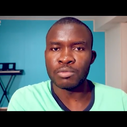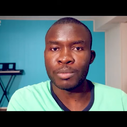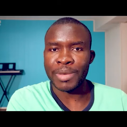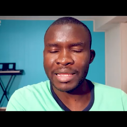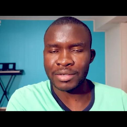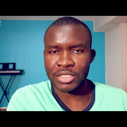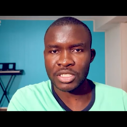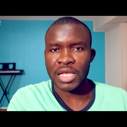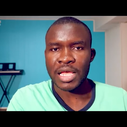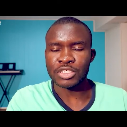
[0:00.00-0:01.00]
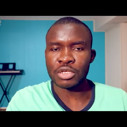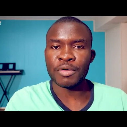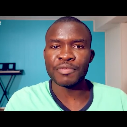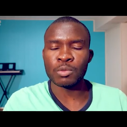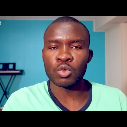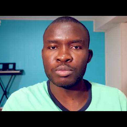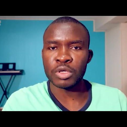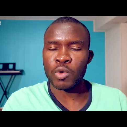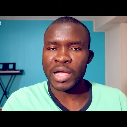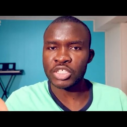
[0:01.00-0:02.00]
reminders, and some of them would
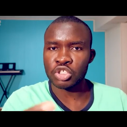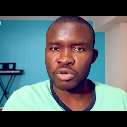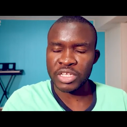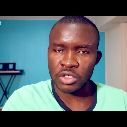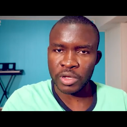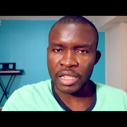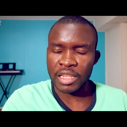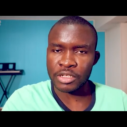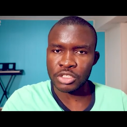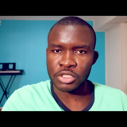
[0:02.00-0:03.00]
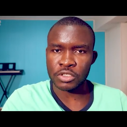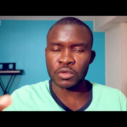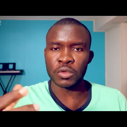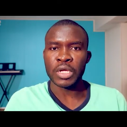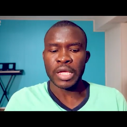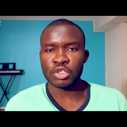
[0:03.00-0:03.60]
be quite strange or alien to you,